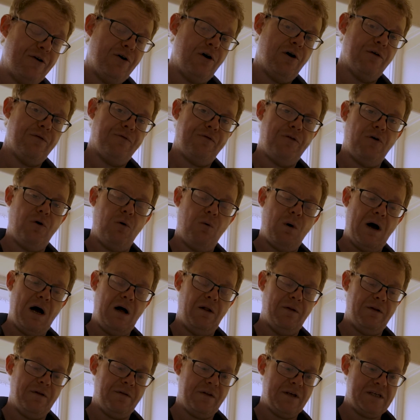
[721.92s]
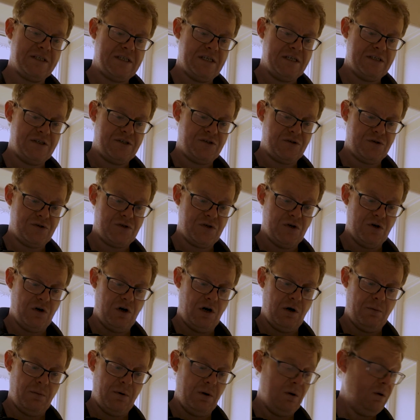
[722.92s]
know full well that this is just a
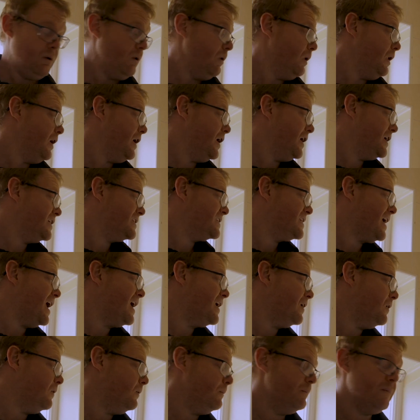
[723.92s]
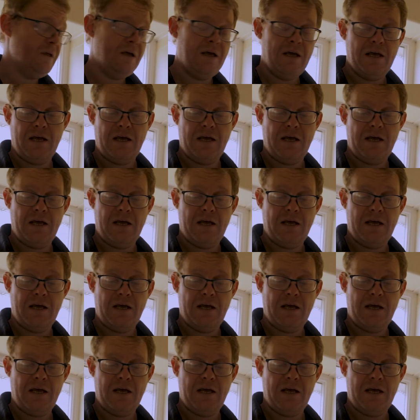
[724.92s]
normal tile.